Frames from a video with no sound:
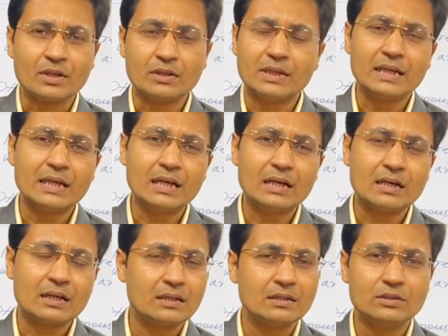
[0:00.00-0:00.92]
they
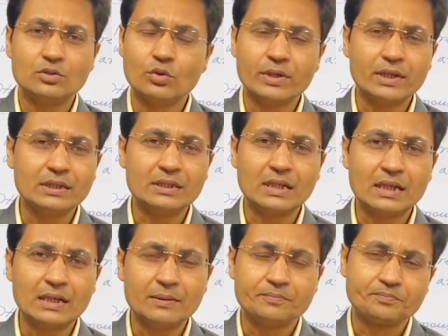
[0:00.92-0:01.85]
are doing
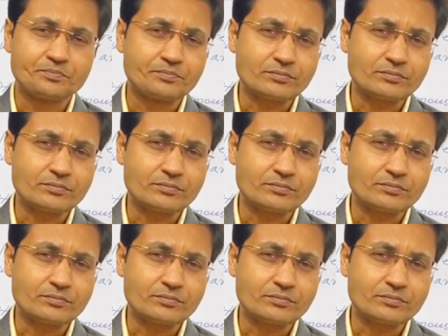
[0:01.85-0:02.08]
the